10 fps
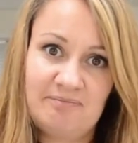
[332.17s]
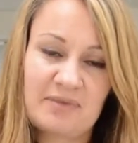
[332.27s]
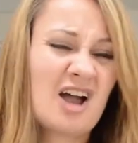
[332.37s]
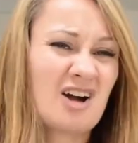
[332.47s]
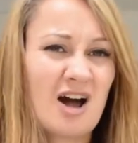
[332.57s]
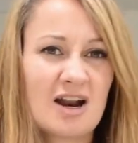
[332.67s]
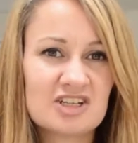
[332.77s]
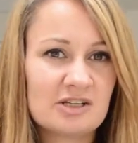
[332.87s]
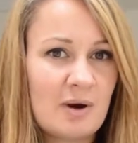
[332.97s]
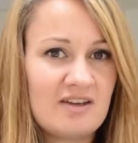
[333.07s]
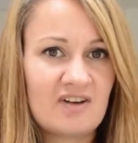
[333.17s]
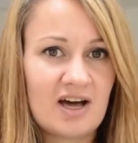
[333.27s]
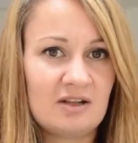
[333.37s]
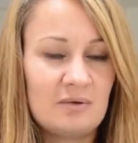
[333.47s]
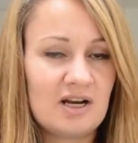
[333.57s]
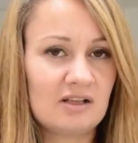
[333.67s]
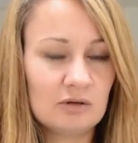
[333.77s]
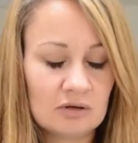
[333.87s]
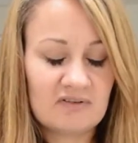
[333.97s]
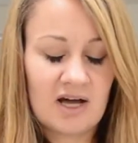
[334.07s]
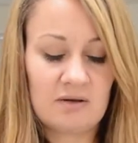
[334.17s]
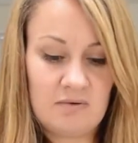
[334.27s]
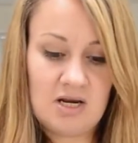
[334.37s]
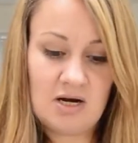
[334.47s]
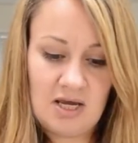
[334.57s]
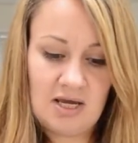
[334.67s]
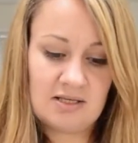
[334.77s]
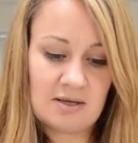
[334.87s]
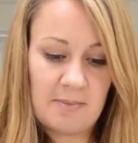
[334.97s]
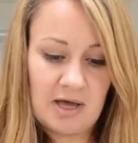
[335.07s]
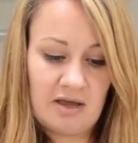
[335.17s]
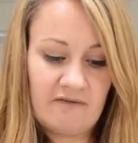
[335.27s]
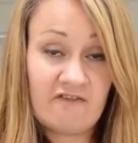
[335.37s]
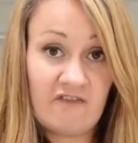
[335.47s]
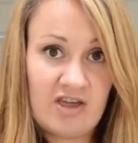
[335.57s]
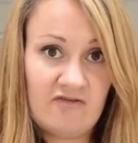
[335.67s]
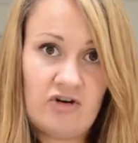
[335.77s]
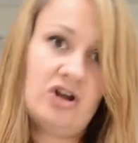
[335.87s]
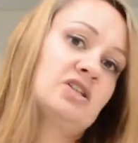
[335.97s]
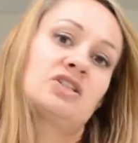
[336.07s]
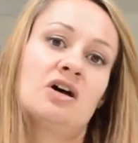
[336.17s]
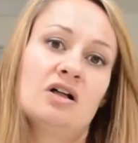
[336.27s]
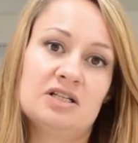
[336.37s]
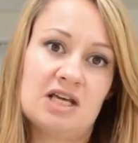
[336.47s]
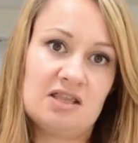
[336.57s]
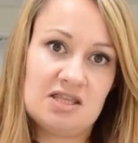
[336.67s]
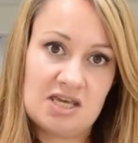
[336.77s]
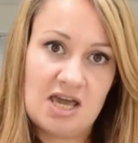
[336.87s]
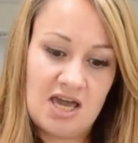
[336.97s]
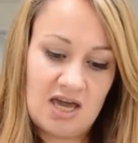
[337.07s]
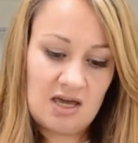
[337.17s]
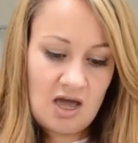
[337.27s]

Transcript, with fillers: I can't actually wait for Halloween, I love Halloween, it is my favourite holiday in the year.